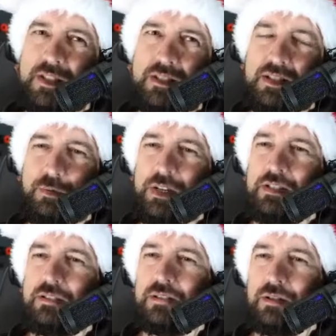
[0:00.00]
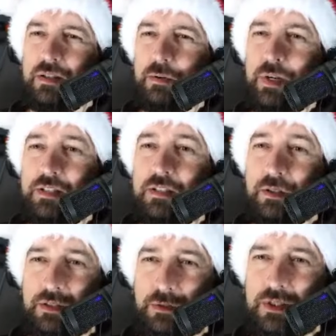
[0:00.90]
quite a lot.
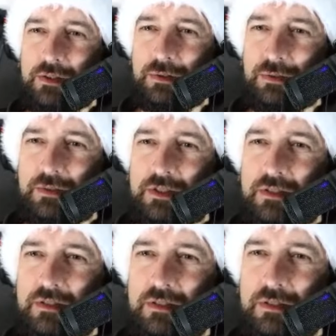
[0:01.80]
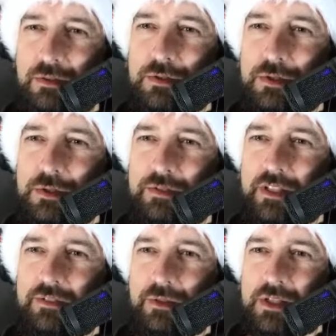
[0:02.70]
You need to ensure that,
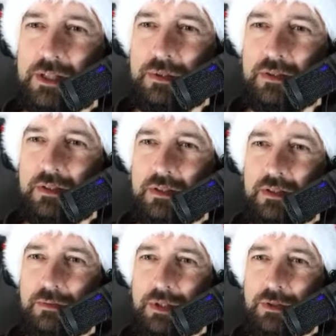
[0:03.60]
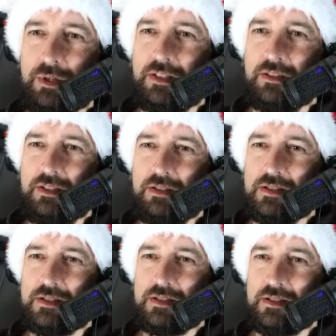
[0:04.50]
for example, when you create an
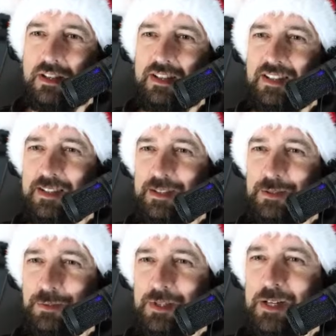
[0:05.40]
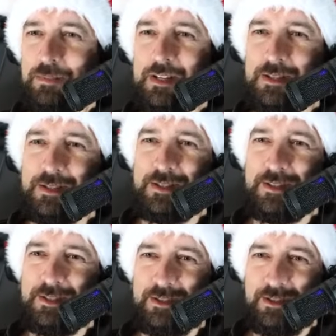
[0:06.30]
index, 2 GB
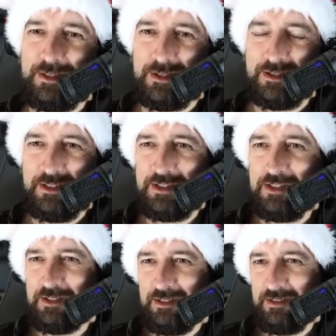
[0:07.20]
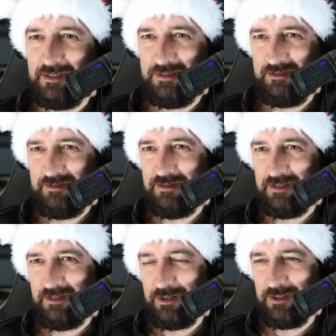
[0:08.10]
is indeed
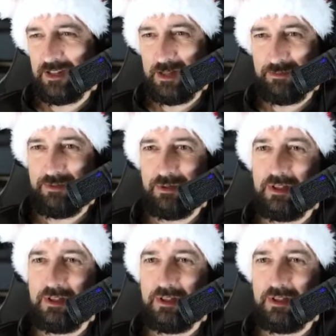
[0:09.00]
helpful.